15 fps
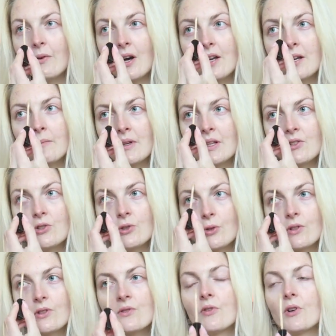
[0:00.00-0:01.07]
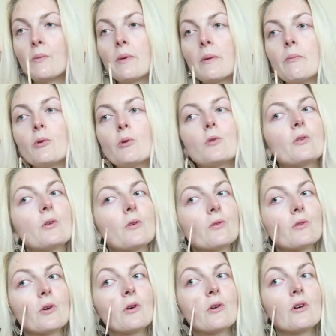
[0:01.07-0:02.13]
vitamin shots, for the people who
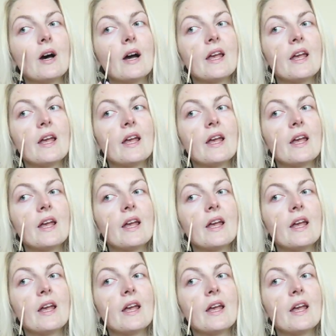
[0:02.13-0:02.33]
don't know,